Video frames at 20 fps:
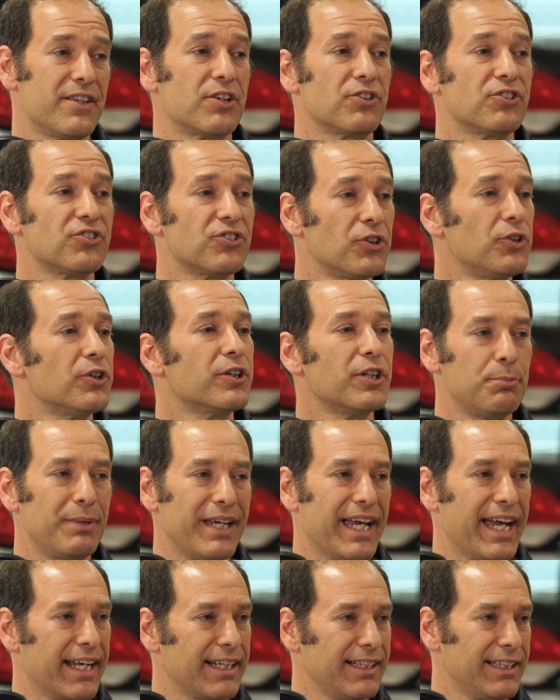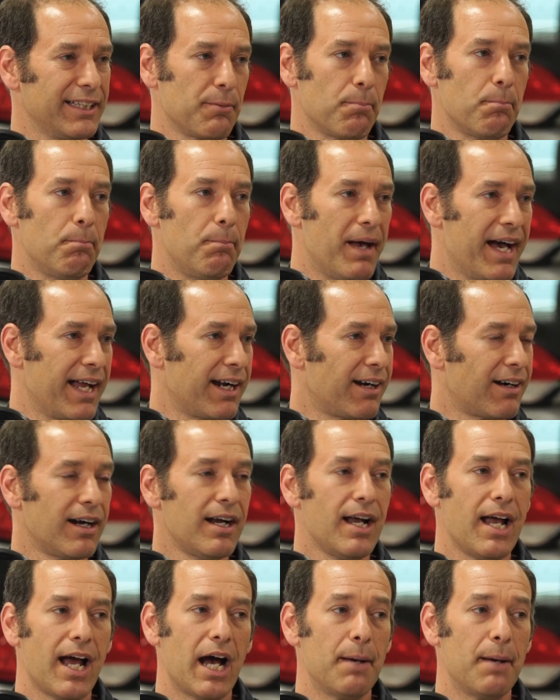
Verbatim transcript: that are still going to be handling better.